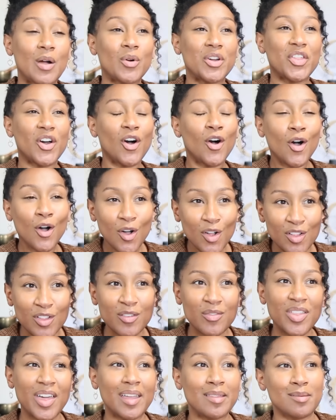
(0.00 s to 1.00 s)
with all
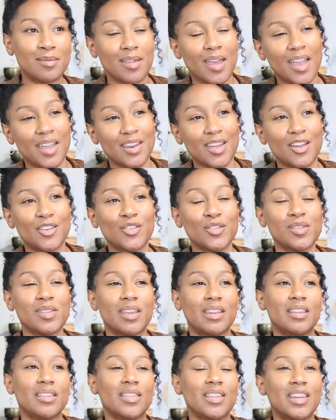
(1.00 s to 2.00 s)
of that said,
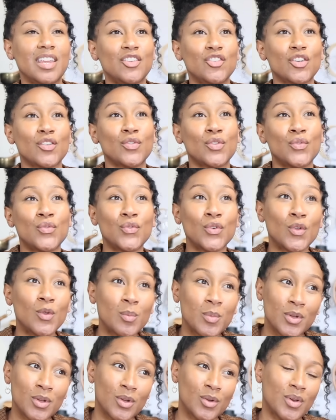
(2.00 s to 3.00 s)
understanding the nature of the full
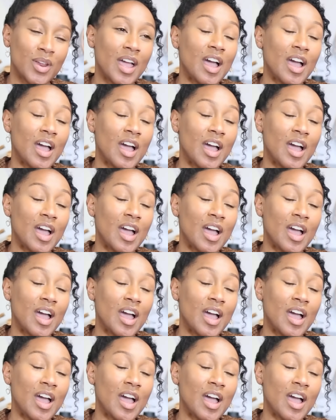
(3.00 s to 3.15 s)
moon,